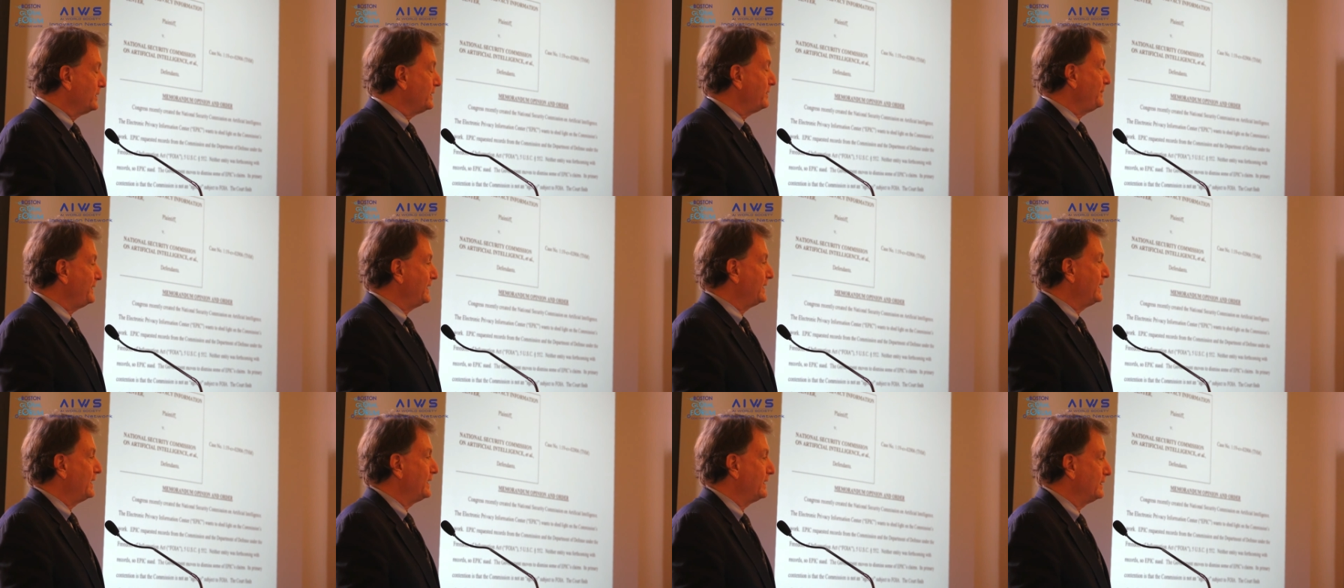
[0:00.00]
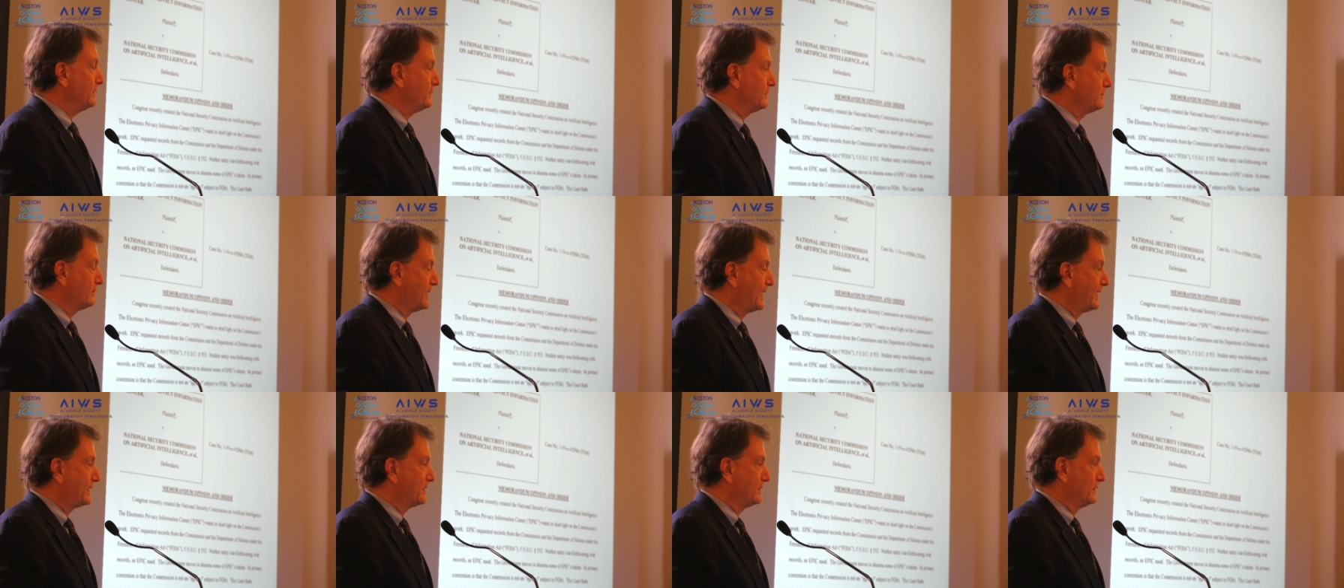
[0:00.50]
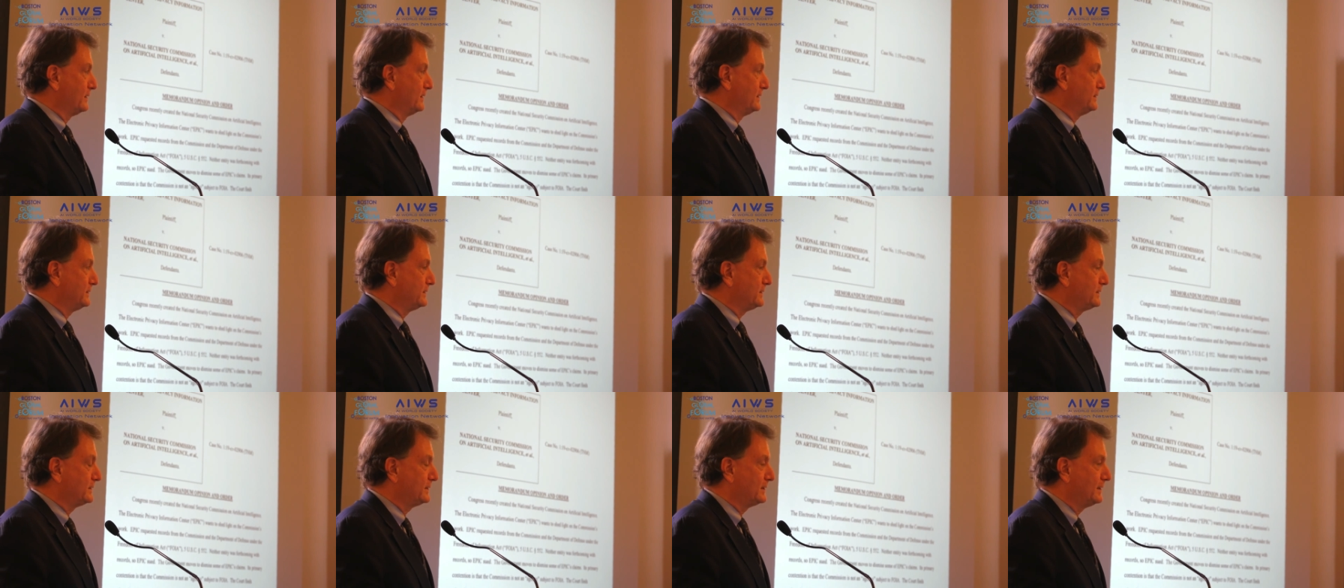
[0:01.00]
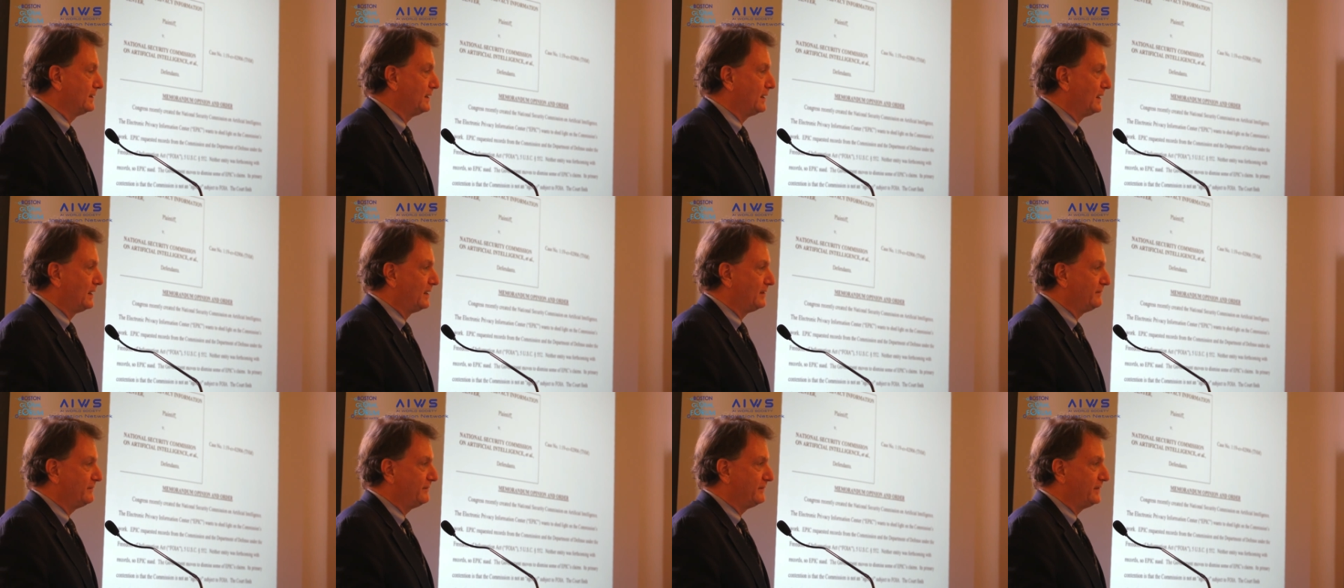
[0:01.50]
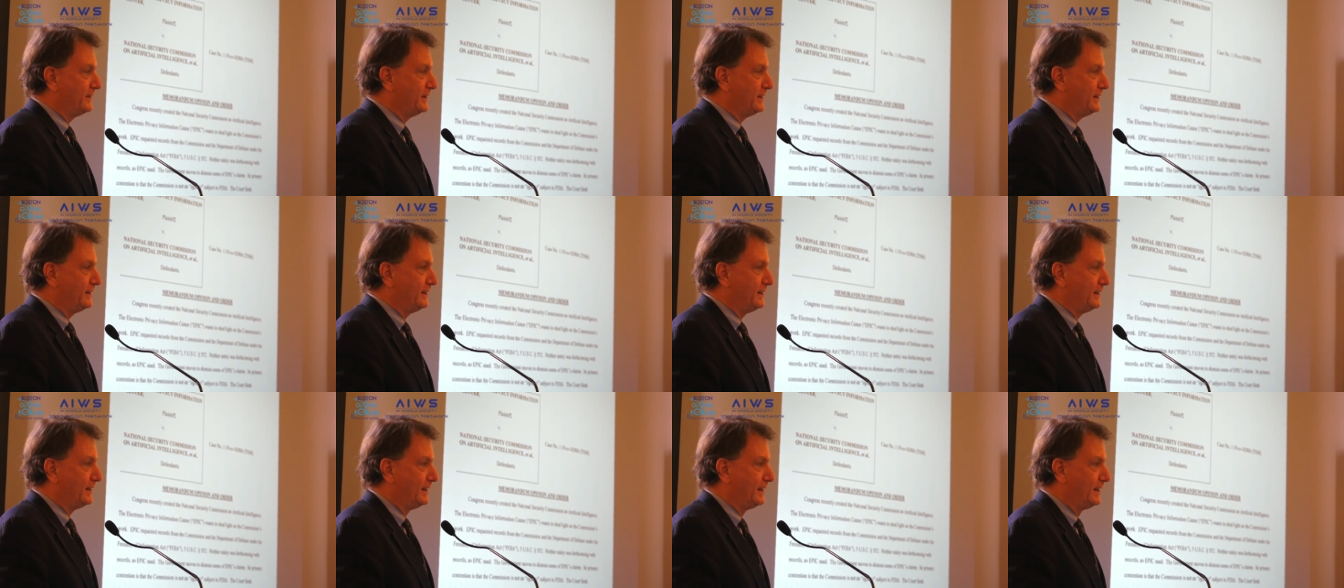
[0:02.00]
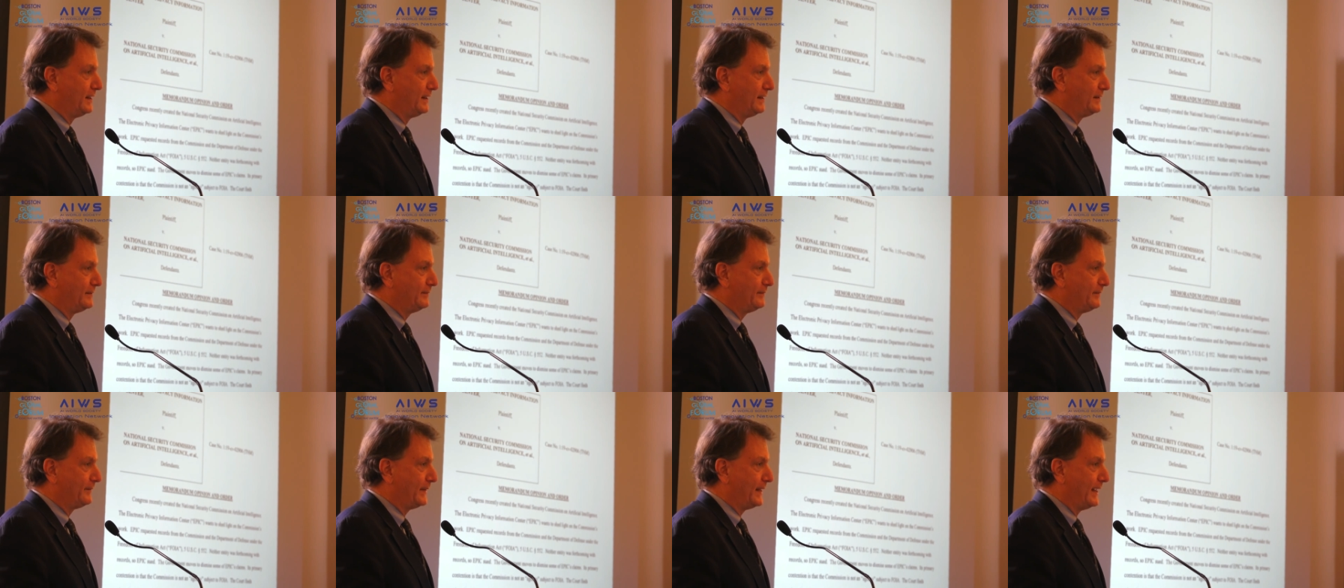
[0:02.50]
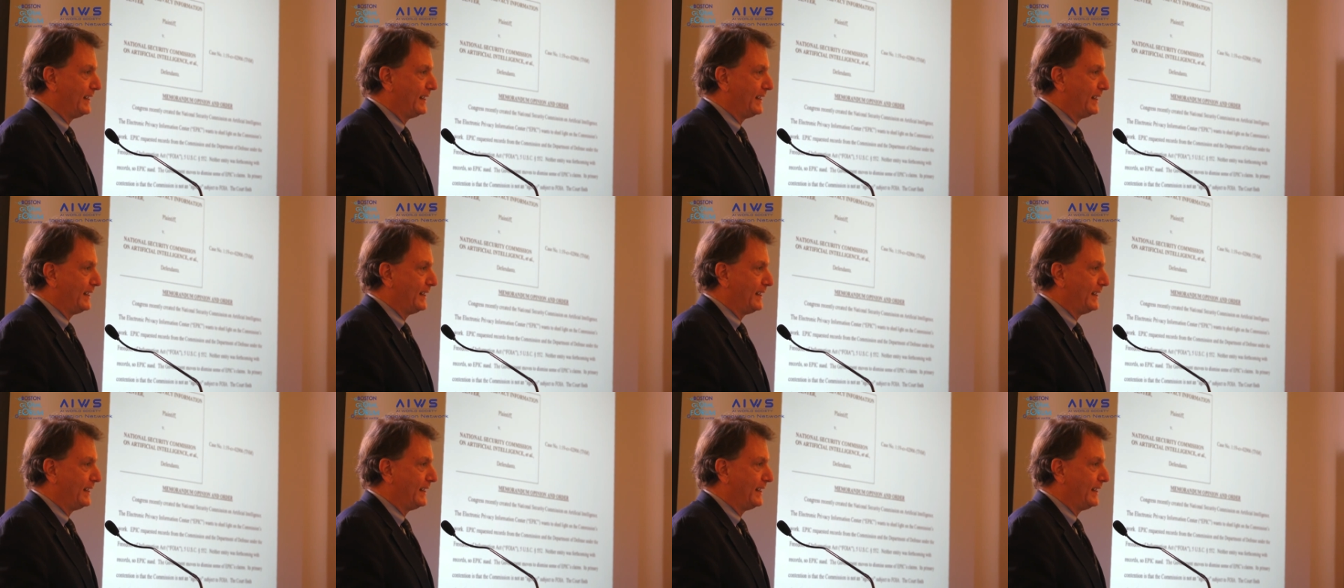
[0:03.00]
to be getting the records of the um,